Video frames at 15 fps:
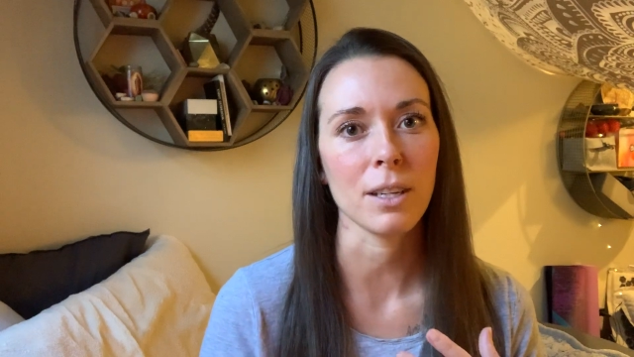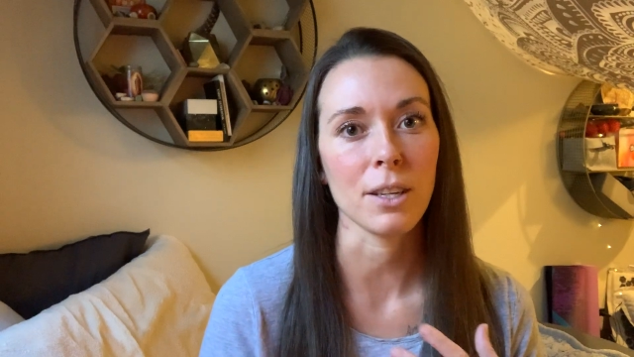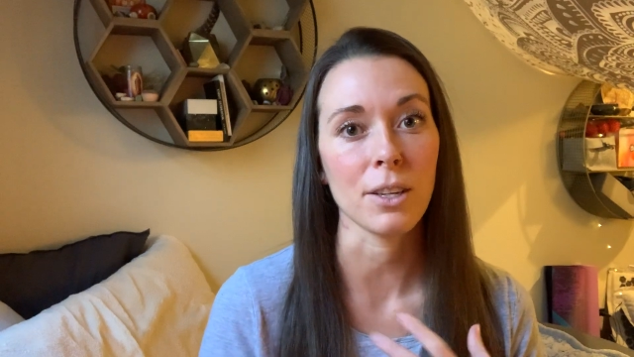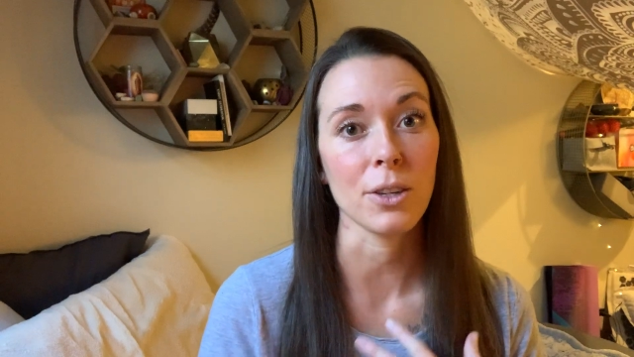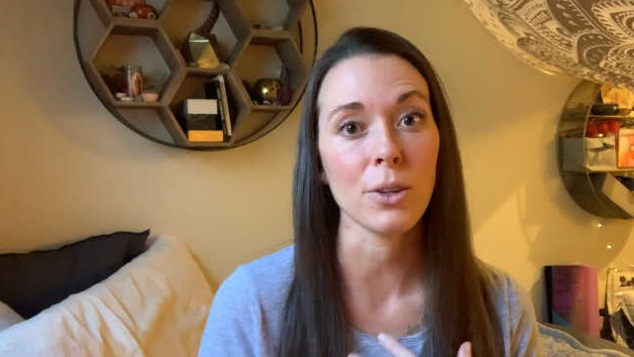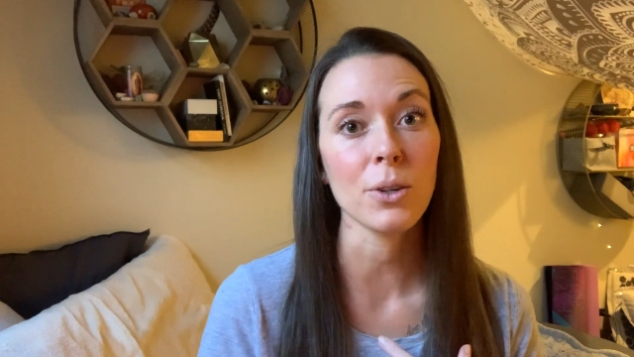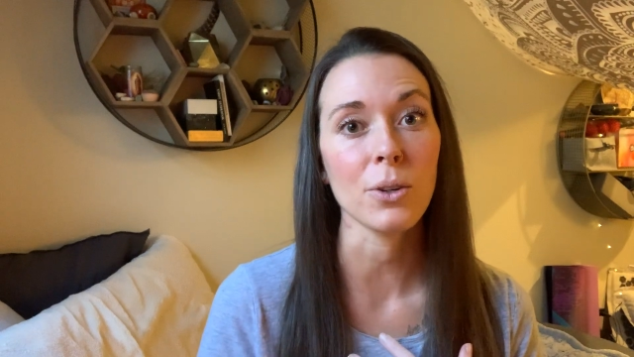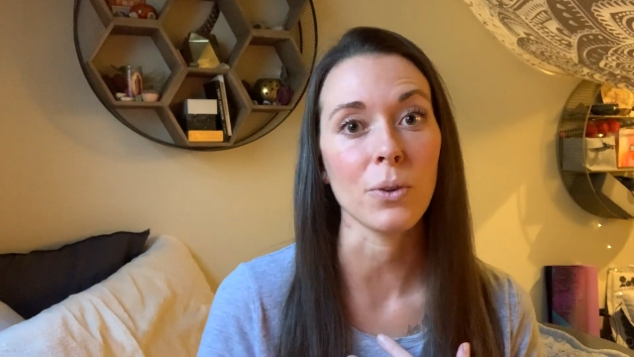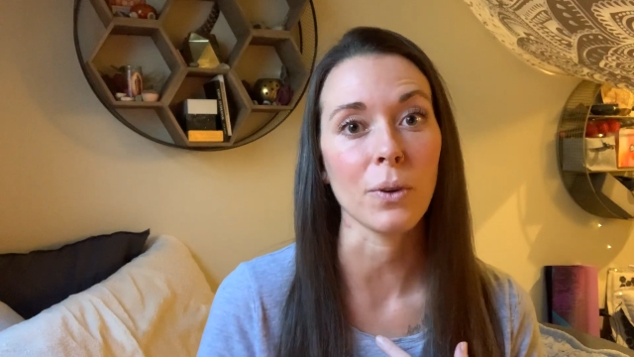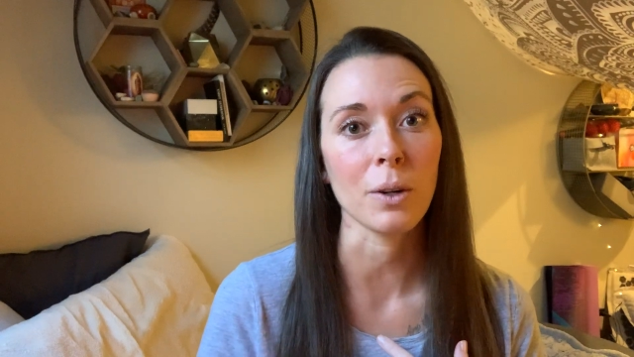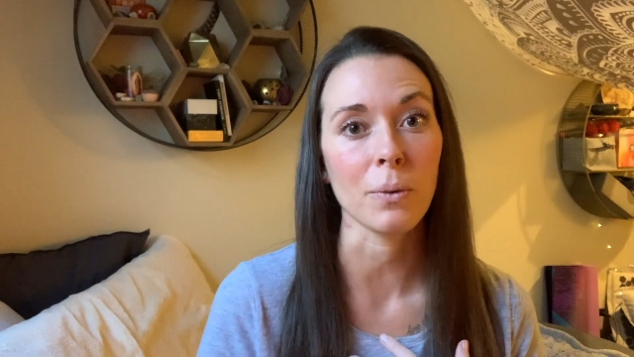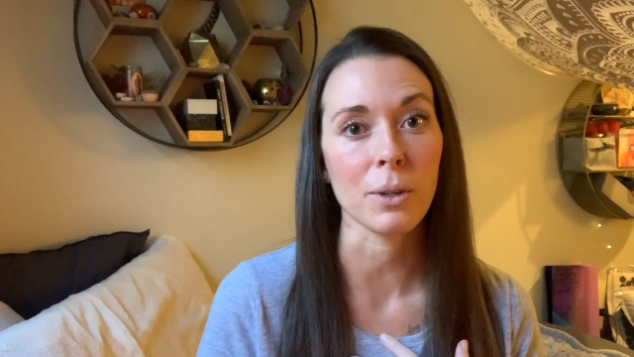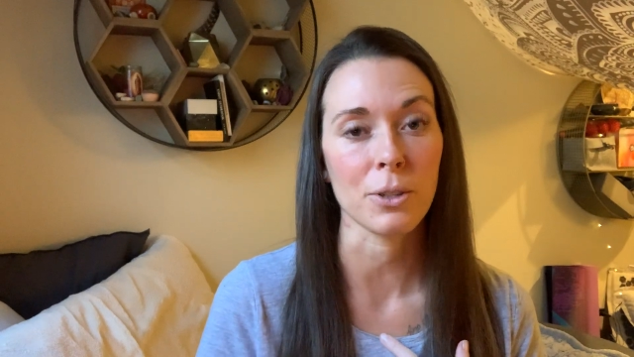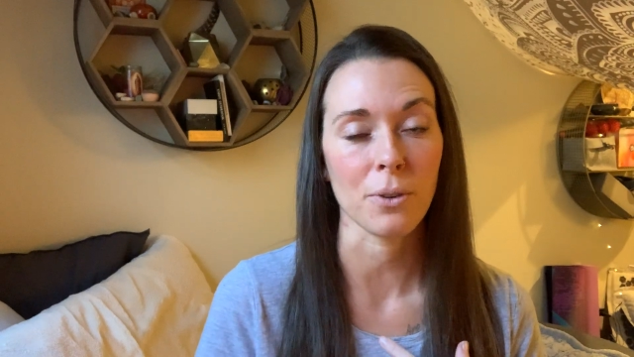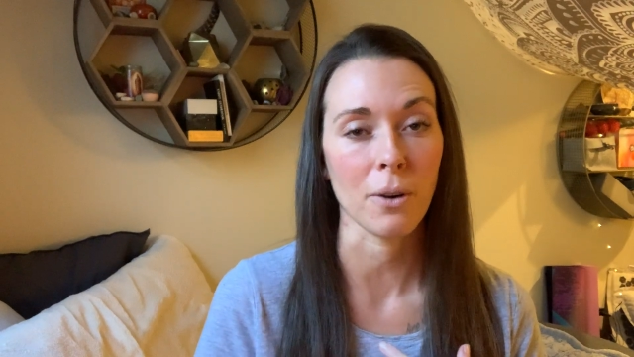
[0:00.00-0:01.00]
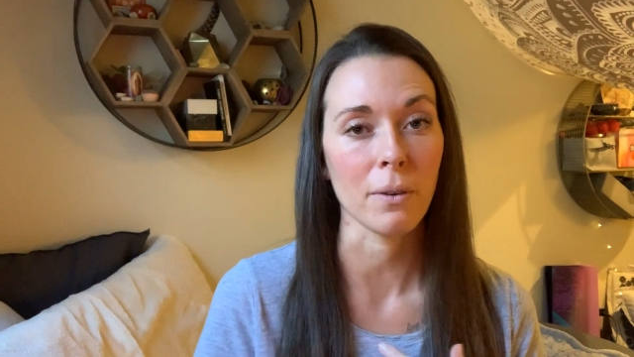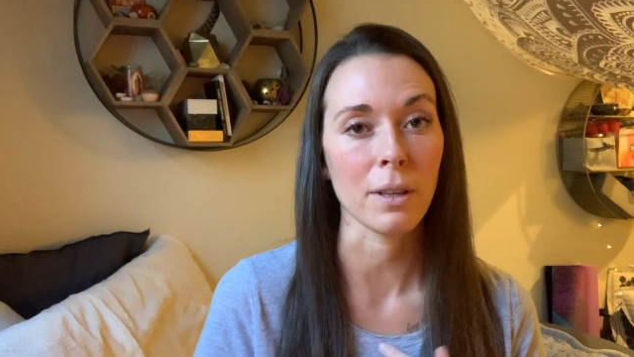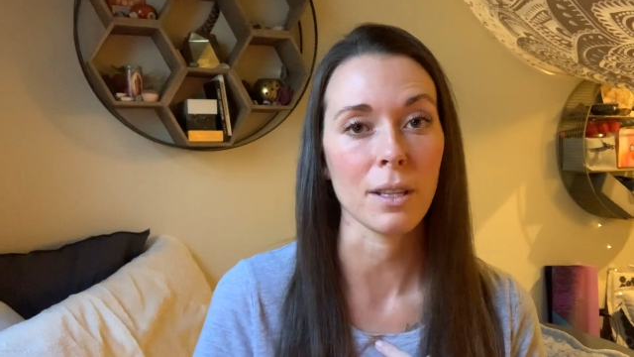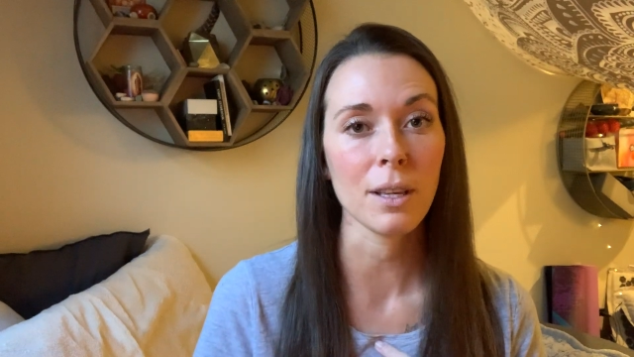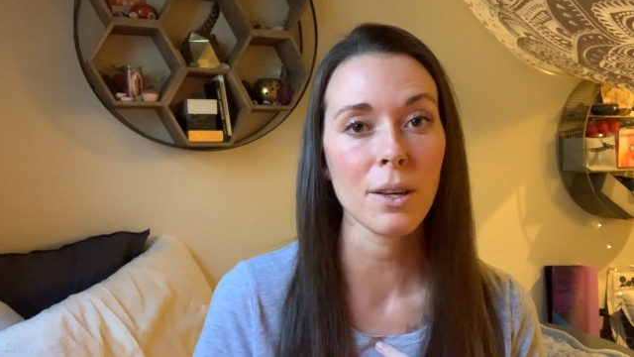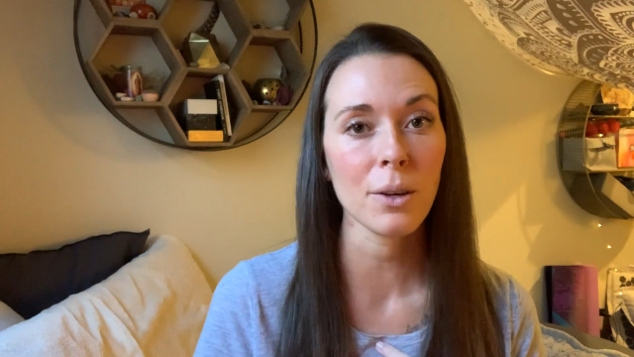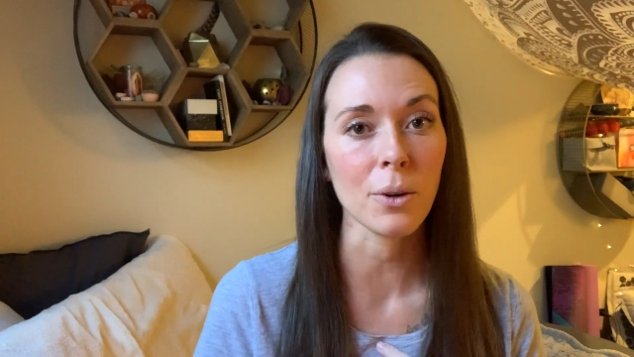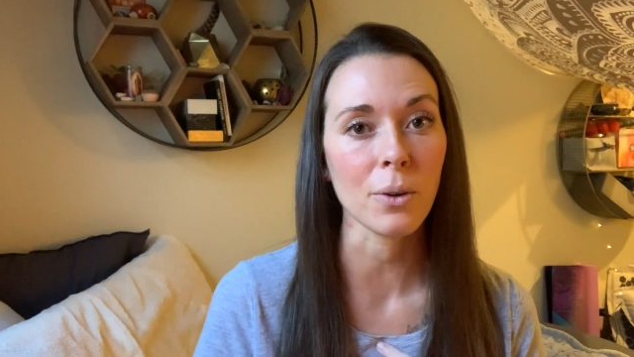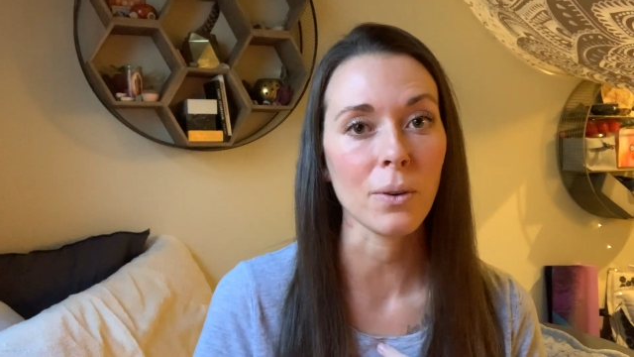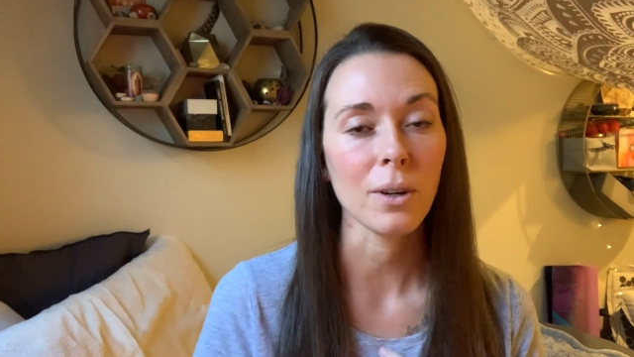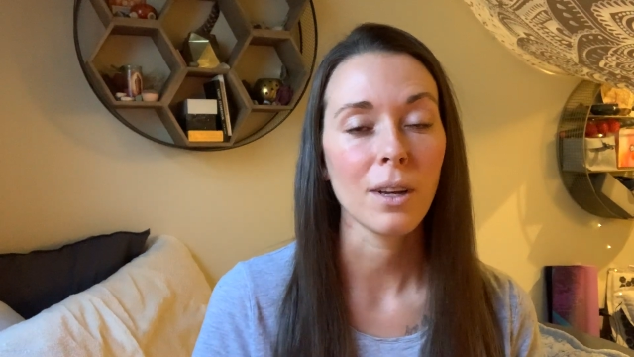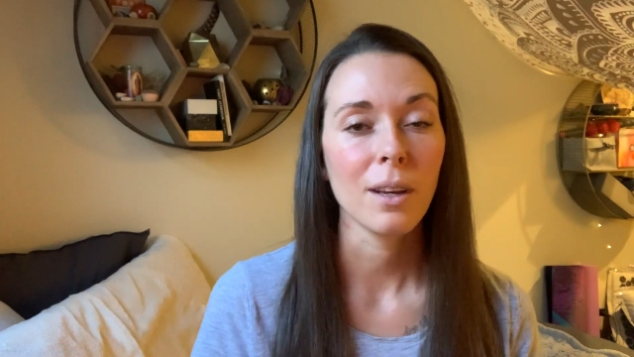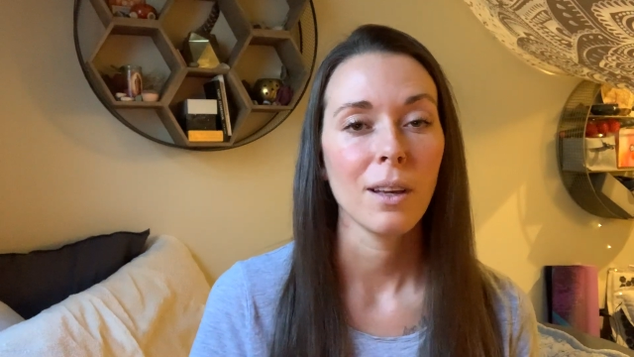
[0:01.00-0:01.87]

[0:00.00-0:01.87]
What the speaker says: you and what's wrong with you,